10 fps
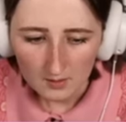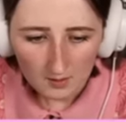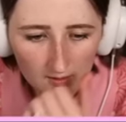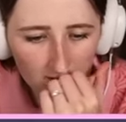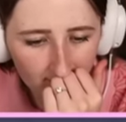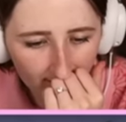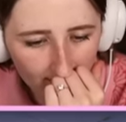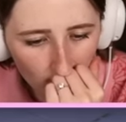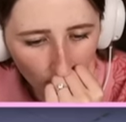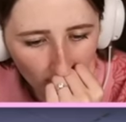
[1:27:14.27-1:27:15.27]
If I
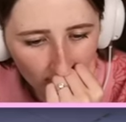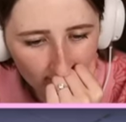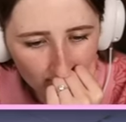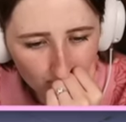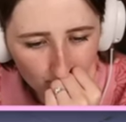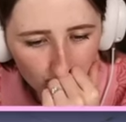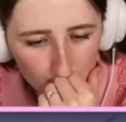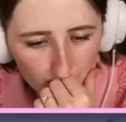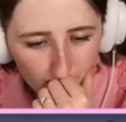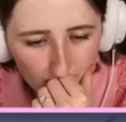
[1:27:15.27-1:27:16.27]
order them
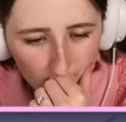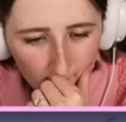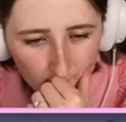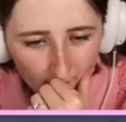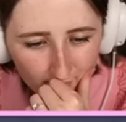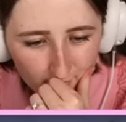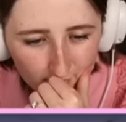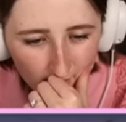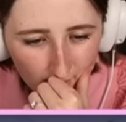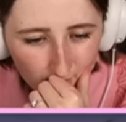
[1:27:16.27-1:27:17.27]
on my
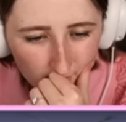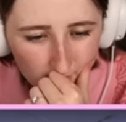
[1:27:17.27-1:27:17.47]
phone,